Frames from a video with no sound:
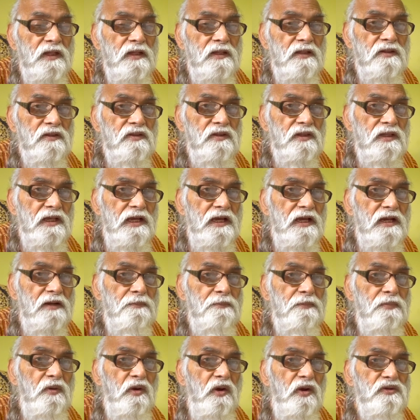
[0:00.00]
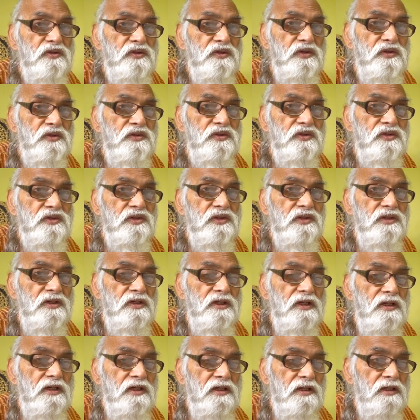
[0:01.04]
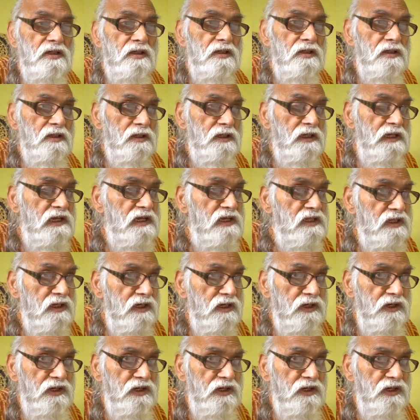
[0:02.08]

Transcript: their process either